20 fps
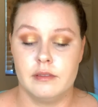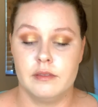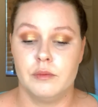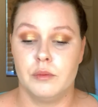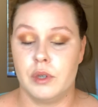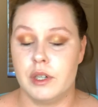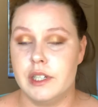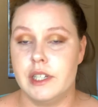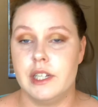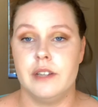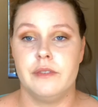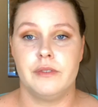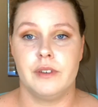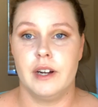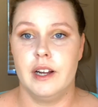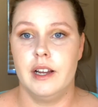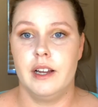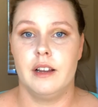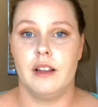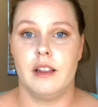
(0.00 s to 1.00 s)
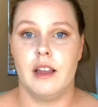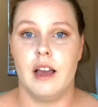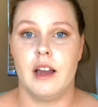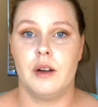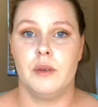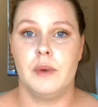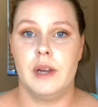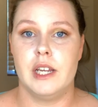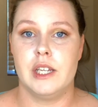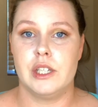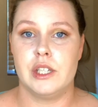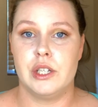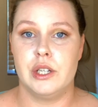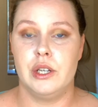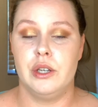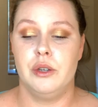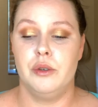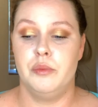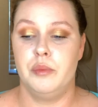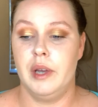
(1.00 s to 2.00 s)
We're different in a lot of ways
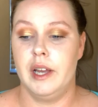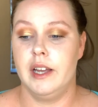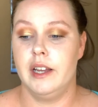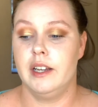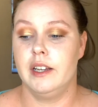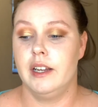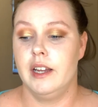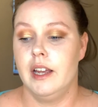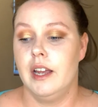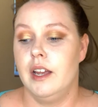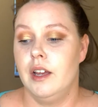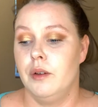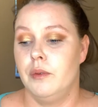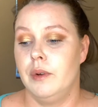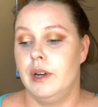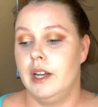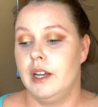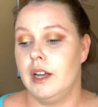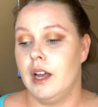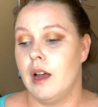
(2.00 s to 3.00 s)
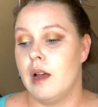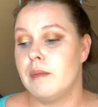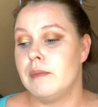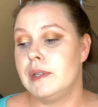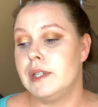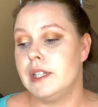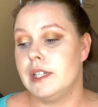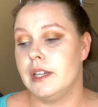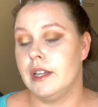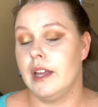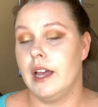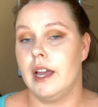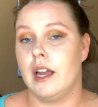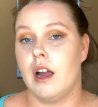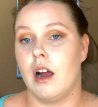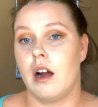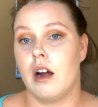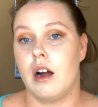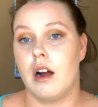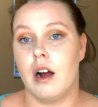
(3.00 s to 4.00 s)
too, but when it comes to like
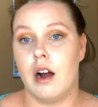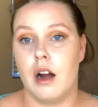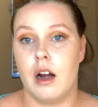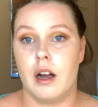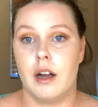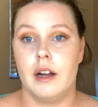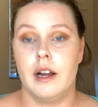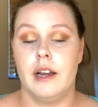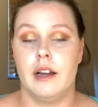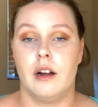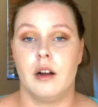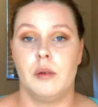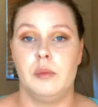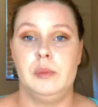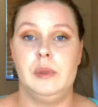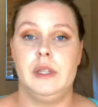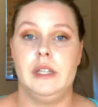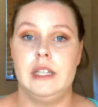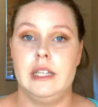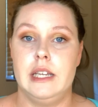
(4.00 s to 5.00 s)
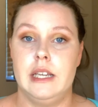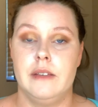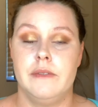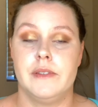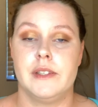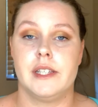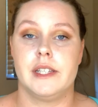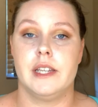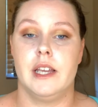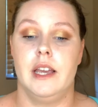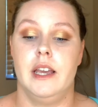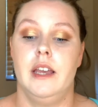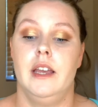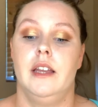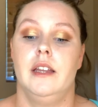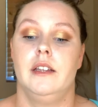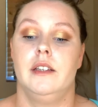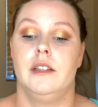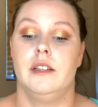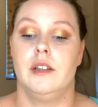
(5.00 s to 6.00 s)
our heart and our beliefs
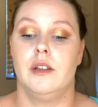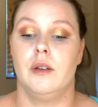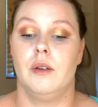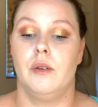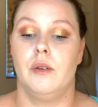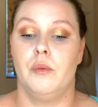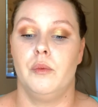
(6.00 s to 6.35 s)
and